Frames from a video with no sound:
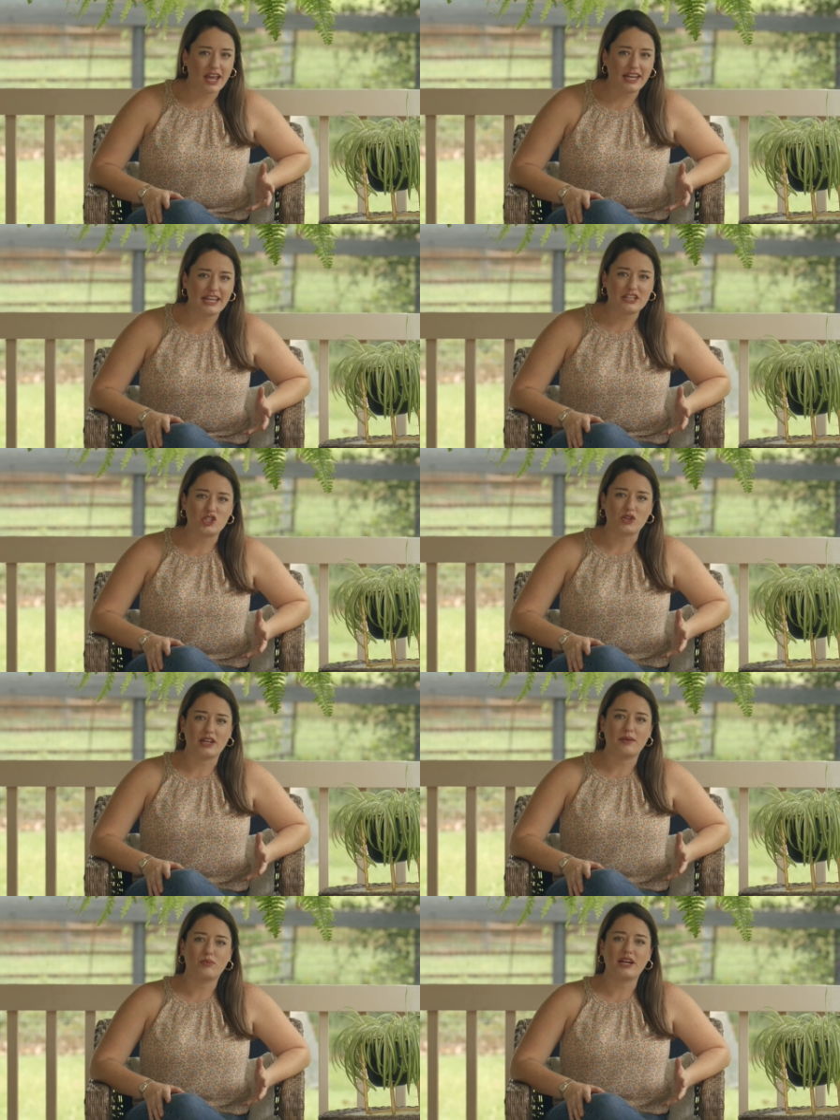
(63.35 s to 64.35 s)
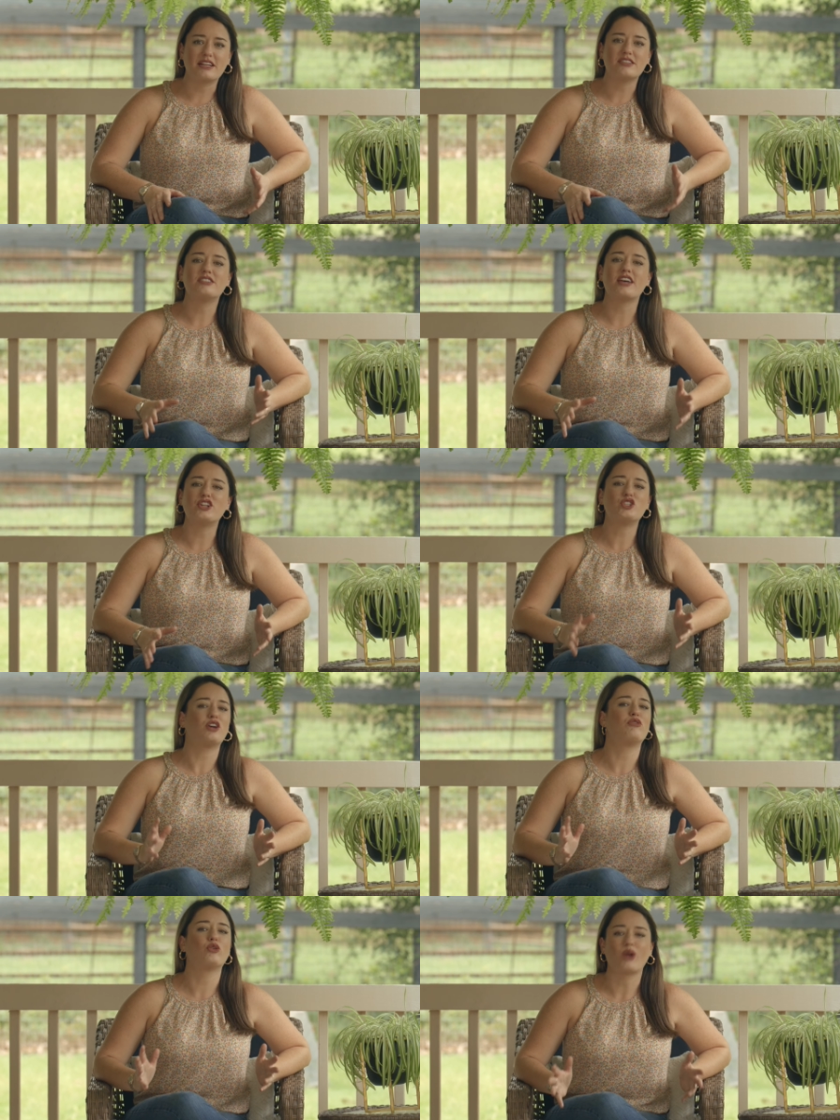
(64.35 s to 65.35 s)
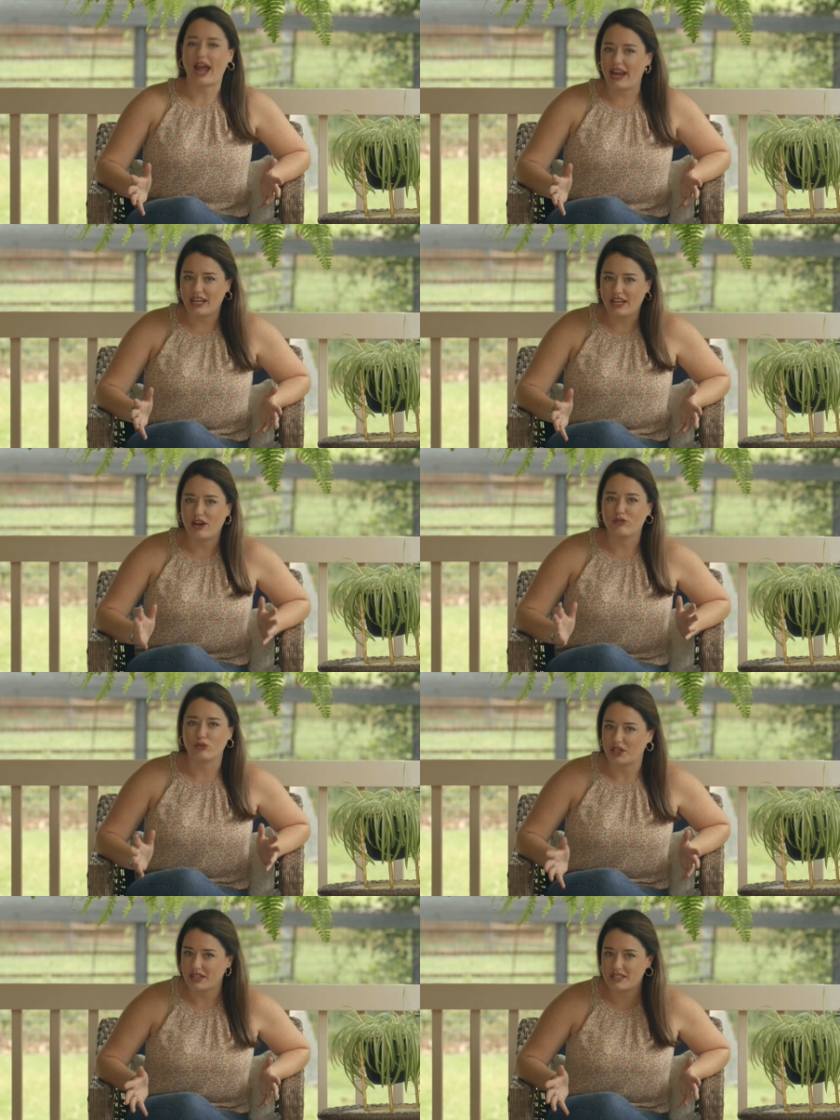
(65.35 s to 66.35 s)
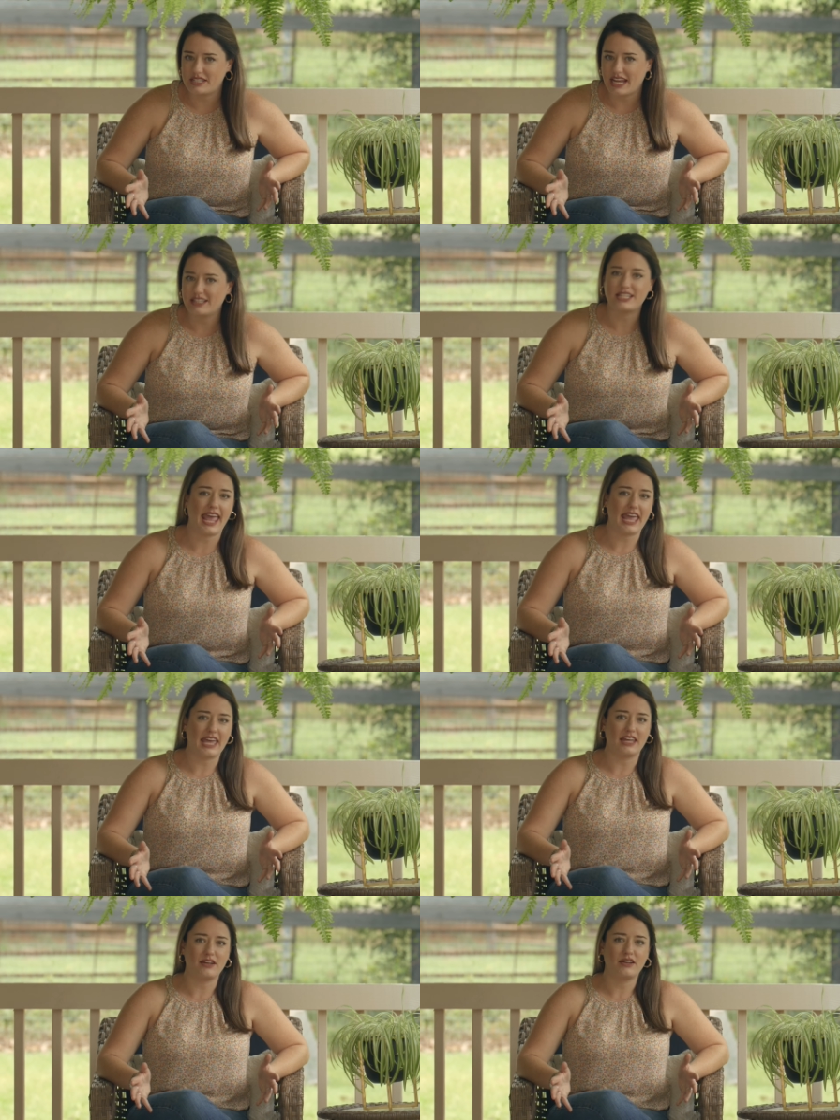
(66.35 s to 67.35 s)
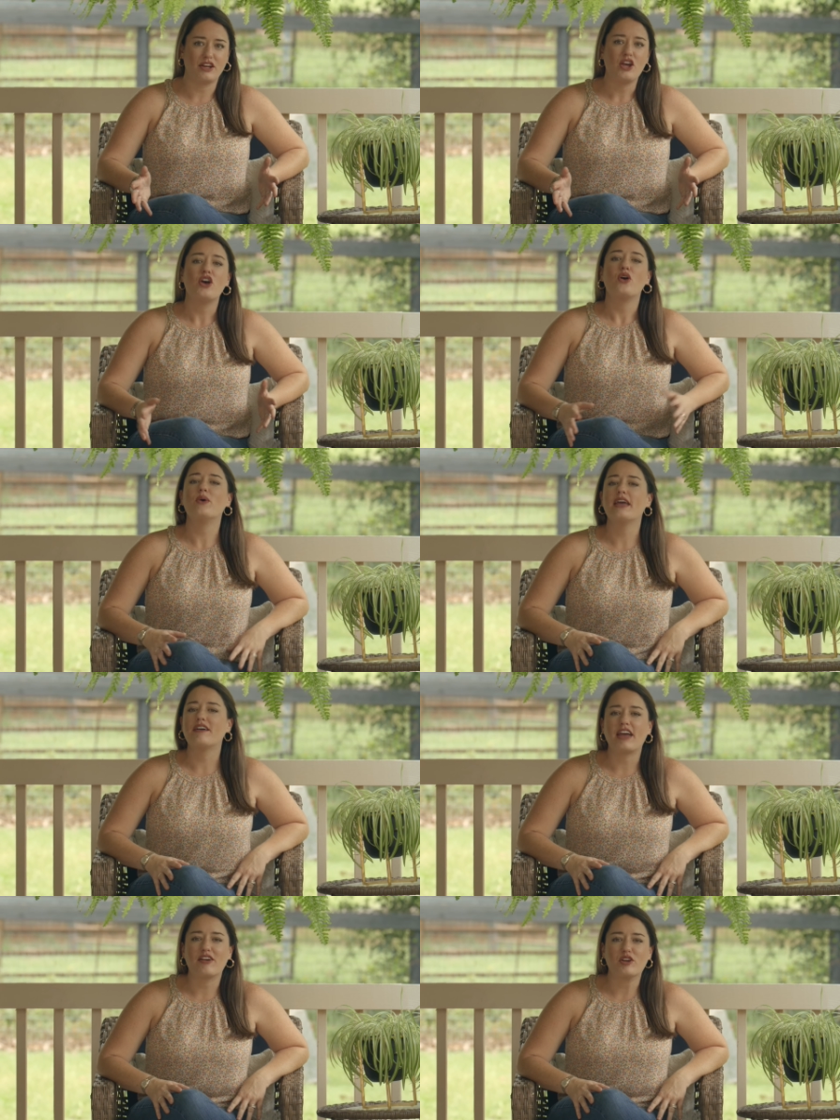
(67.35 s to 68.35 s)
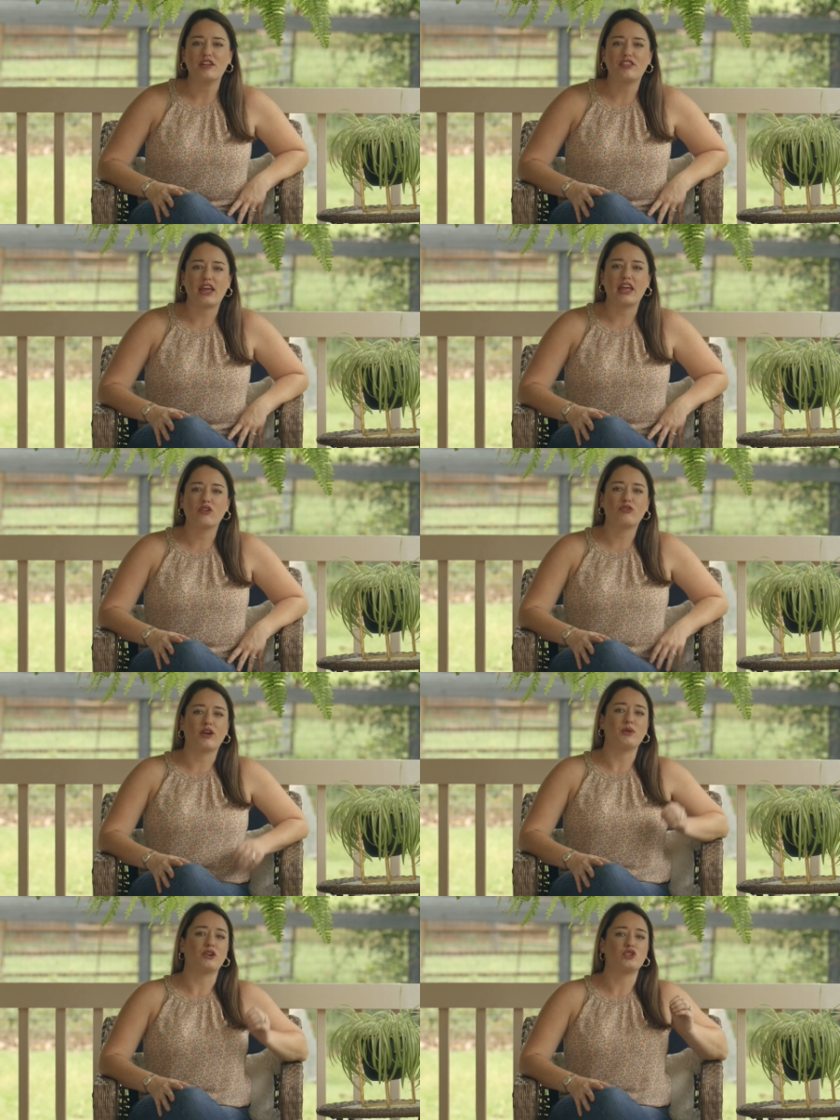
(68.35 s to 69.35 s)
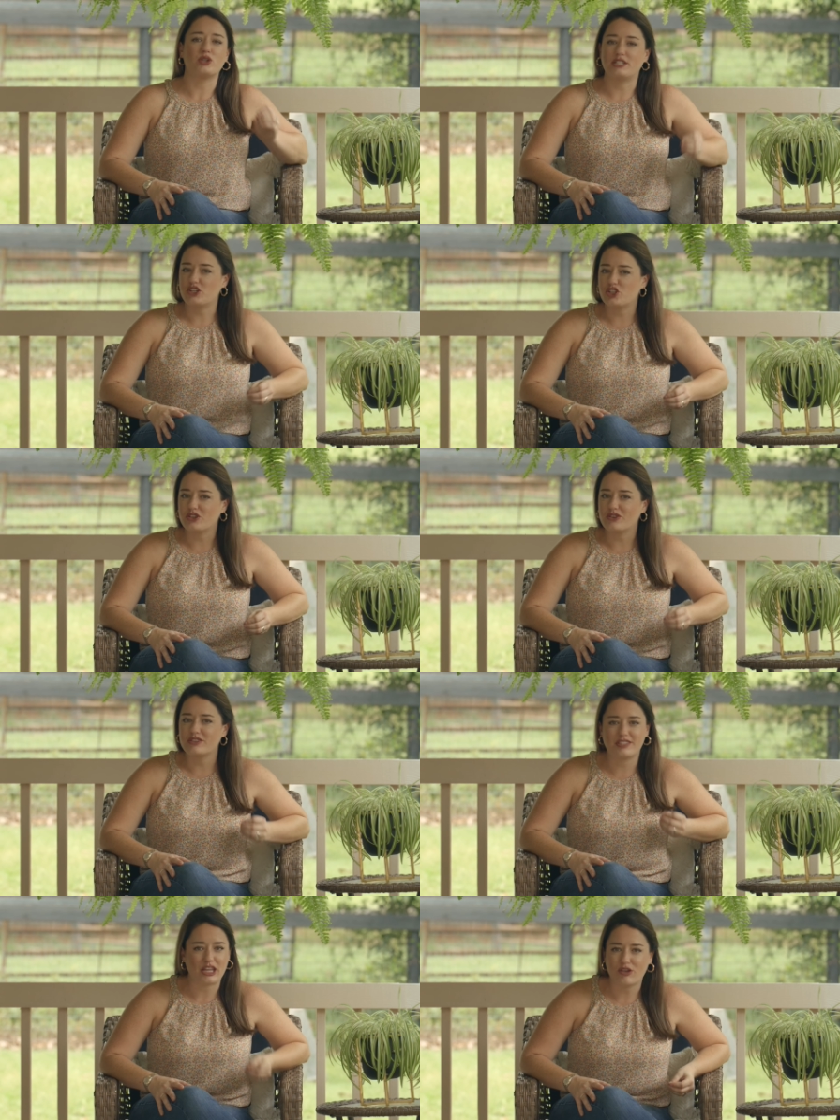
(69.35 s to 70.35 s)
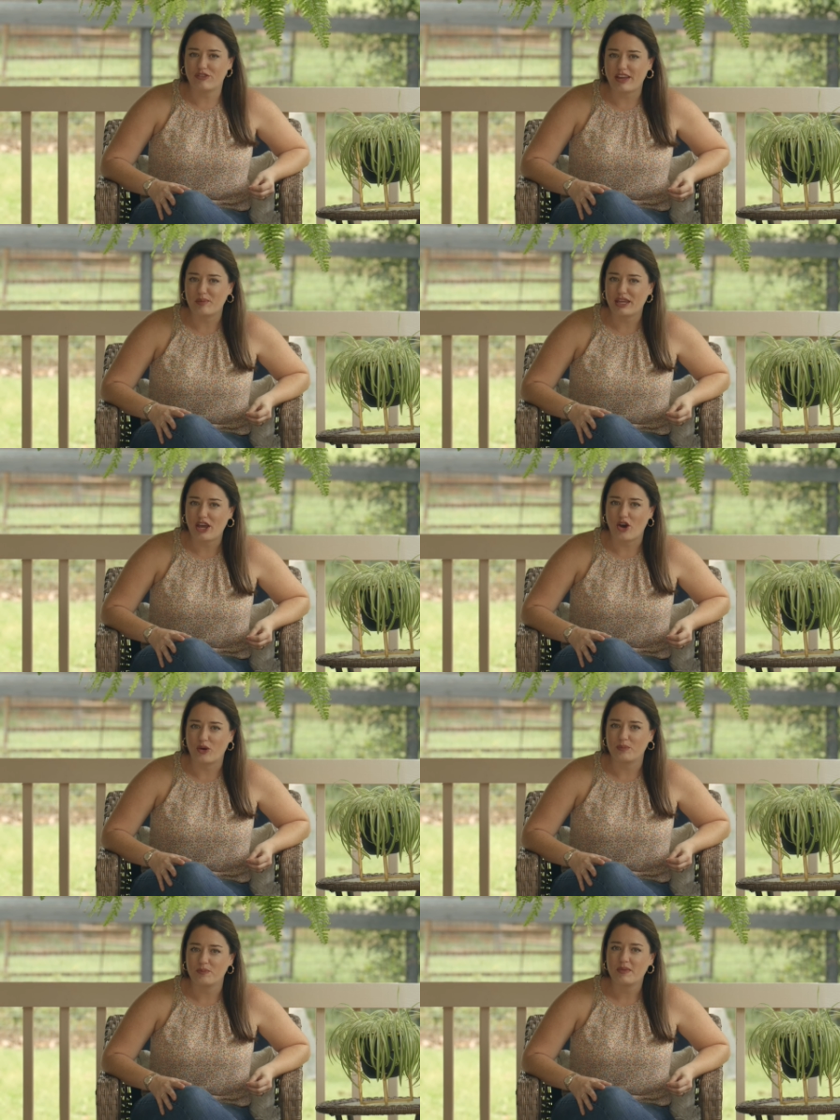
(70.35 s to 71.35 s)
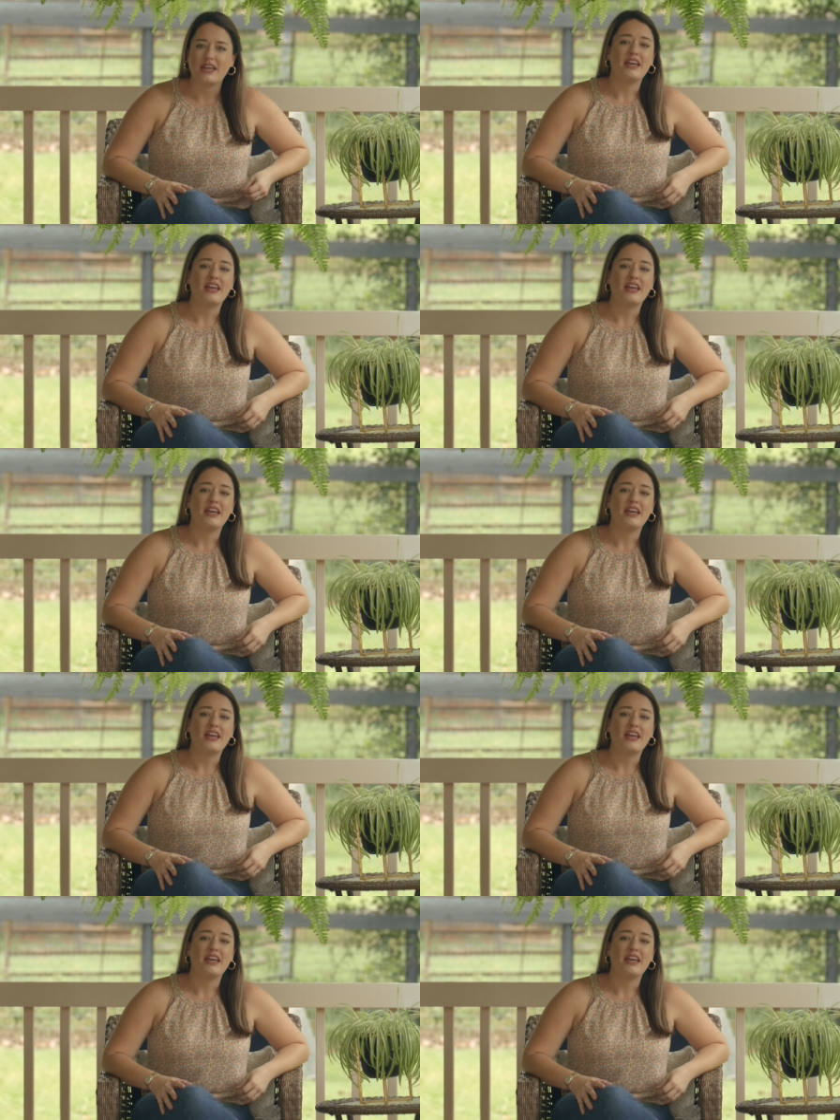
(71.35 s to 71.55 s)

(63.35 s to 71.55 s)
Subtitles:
kind of history brings such a variety of real estate to Aiken. We have everything from your traditional single-family home